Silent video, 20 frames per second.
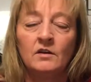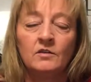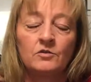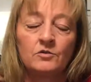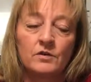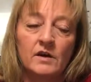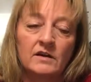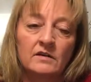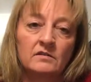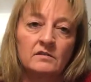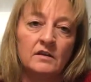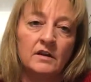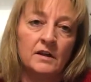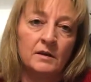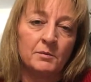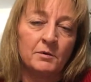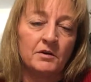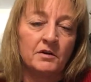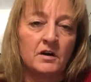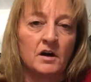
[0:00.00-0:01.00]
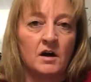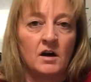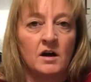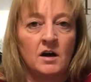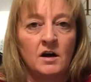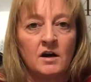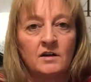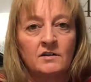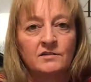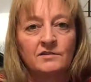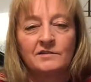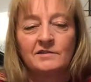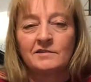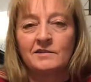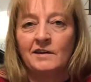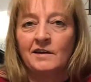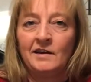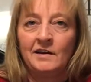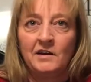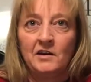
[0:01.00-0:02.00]
direct labor
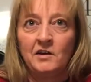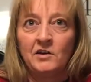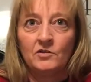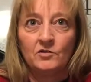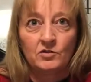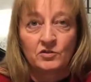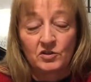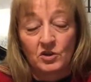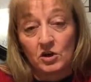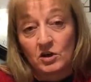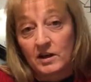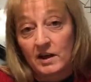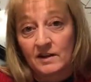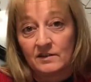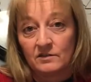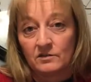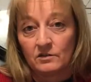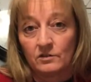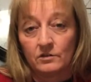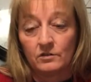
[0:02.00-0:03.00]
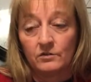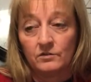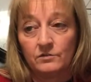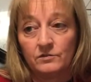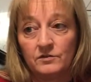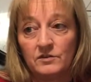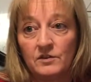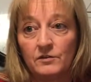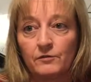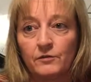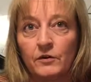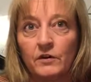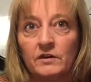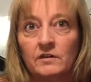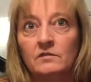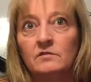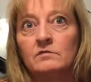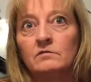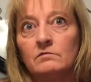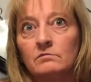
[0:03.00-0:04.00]
costs, just all kinds of
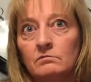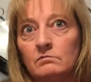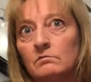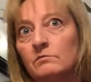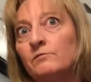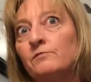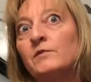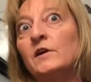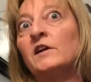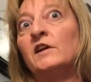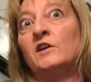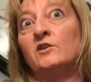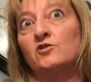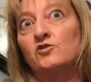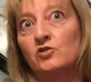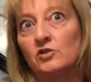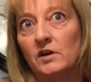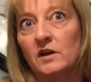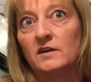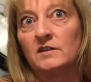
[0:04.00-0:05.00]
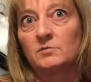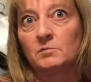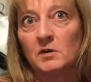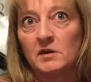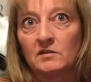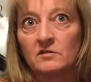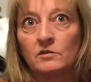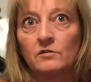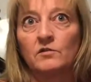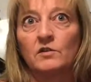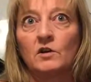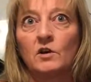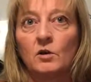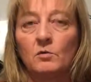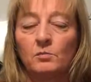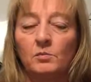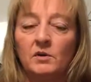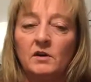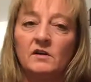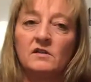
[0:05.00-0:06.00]
different financial aspects of the
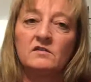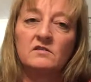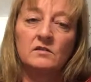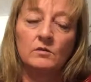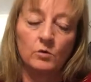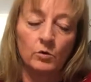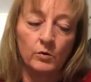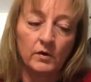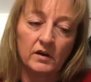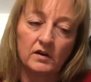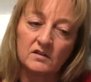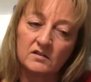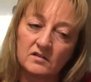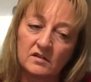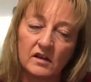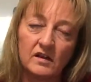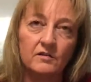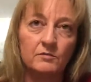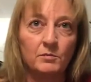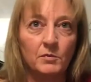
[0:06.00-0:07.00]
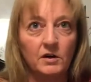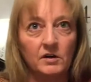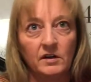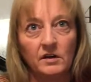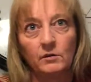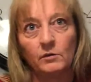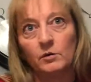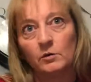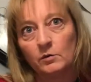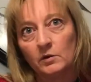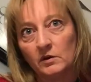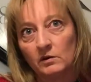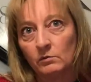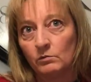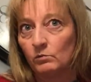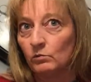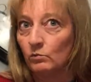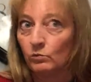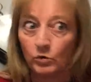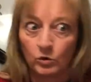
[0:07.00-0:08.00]
company to see where we could save money, where we
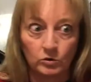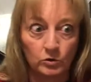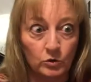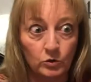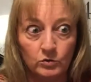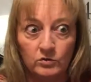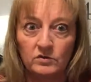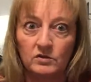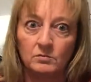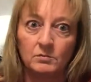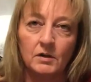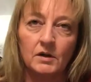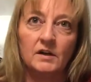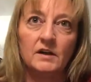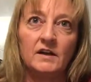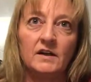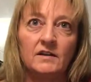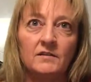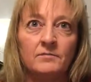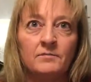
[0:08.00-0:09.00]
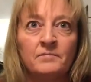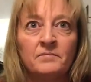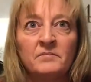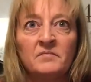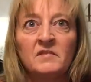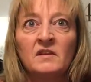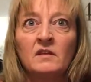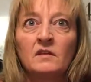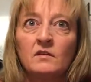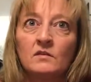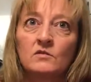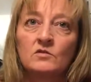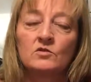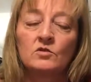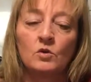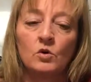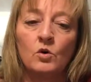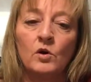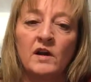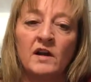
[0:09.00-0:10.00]
were losing money.
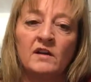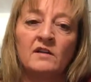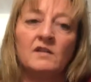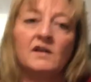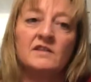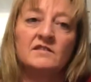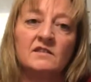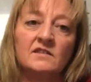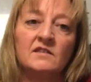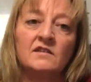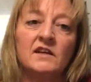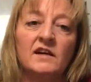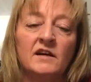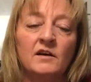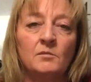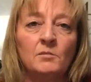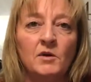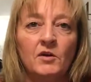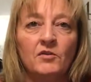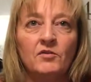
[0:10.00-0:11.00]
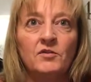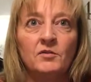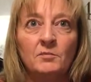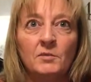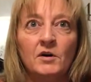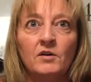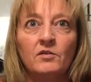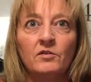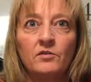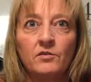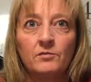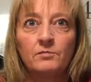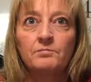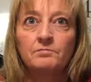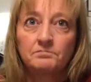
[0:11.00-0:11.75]
So analyzing the data month to month.